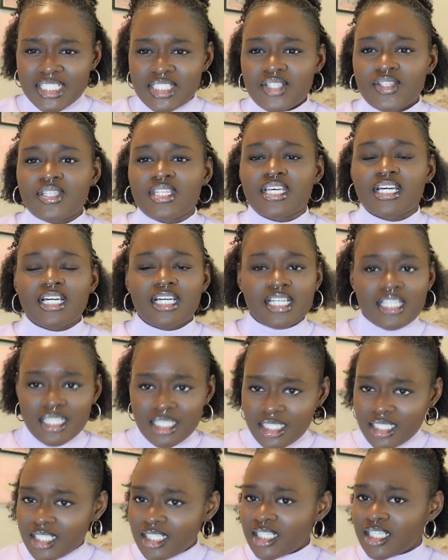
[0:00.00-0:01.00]
So the
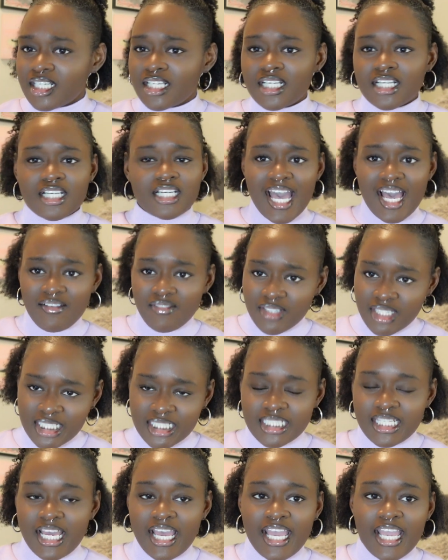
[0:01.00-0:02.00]
other half of the
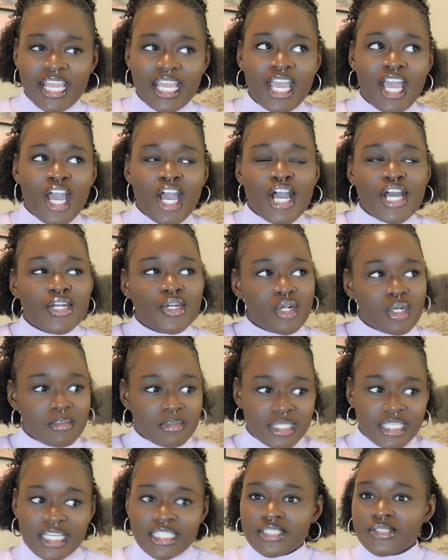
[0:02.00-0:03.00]
day,
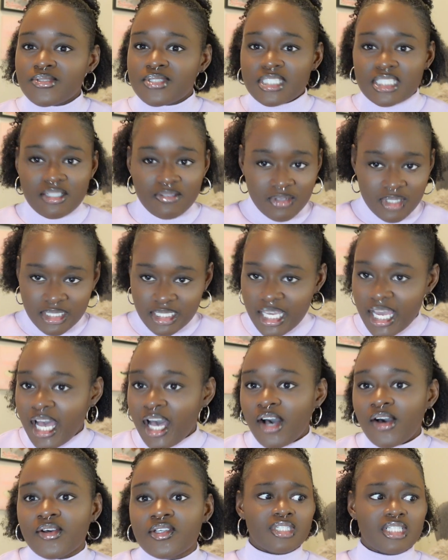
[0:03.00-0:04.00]
normally I do stuff around the
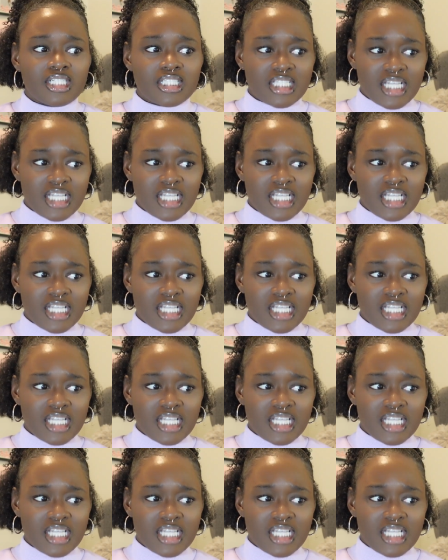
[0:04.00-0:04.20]
house.